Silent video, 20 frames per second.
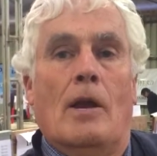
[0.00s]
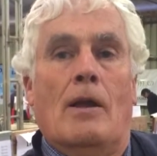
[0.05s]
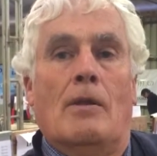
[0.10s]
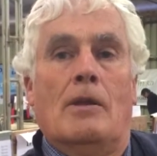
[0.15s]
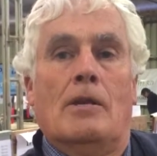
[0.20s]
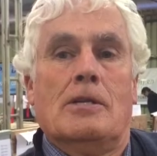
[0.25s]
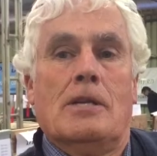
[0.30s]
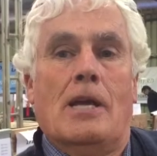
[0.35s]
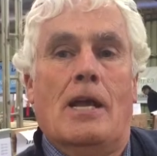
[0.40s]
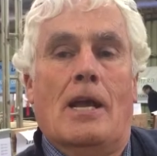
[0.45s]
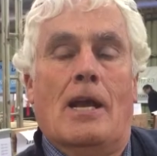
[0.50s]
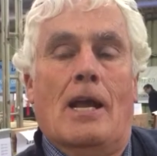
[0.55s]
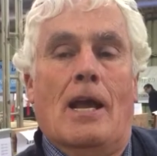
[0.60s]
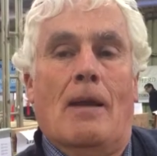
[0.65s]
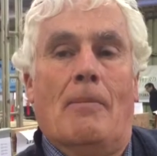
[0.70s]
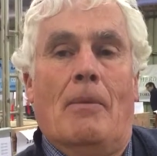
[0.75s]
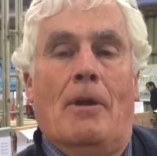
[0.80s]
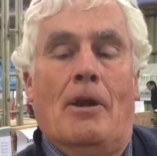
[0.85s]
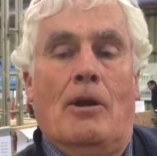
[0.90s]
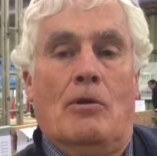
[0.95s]
round his head
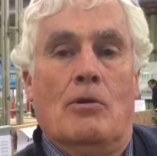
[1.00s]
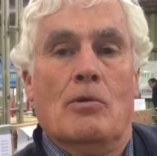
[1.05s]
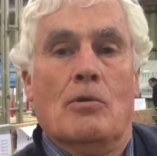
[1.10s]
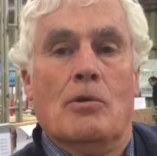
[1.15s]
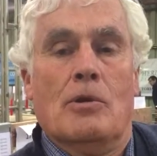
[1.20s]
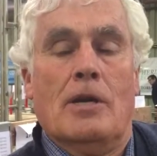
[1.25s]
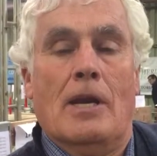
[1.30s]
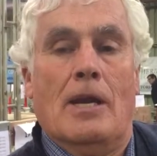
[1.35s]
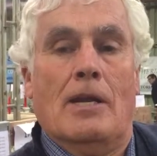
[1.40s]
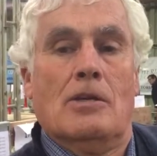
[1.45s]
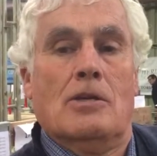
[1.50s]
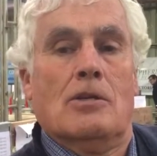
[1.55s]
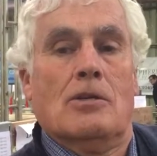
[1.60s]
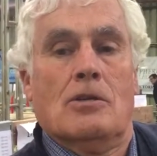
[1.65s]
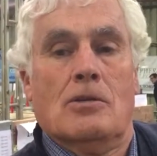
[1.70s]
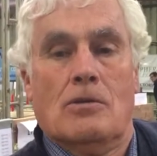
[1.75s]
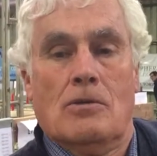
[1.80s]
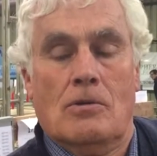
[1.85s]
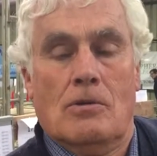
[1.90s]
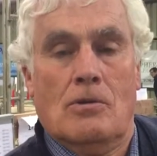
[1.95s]
up and a good
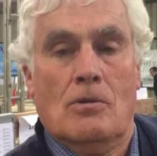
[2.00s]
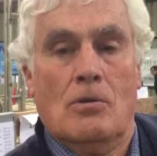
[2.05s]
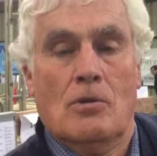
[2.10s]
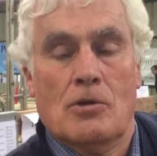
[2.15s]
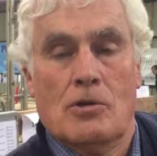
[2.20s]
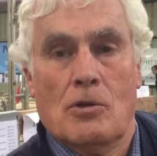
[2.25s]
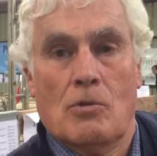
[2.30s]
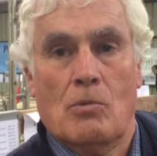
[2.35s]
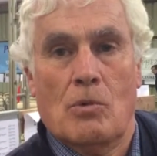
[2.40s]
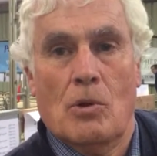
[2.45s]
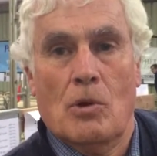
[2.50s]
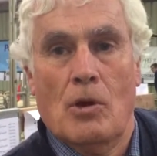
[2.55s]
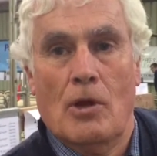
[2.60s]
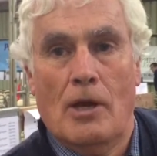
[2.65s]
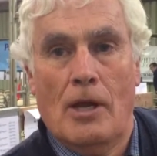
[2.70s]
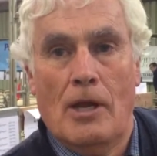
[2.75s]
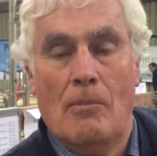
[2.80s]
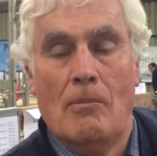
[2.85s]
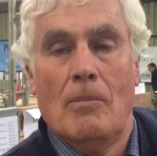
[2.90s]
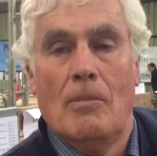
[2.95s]
dense Dorset wool
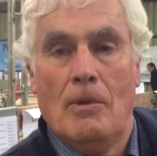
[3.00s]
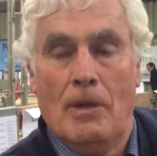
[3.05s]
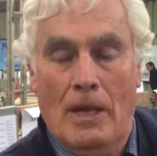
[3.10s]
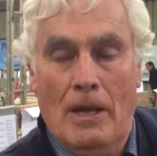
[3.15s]
on him.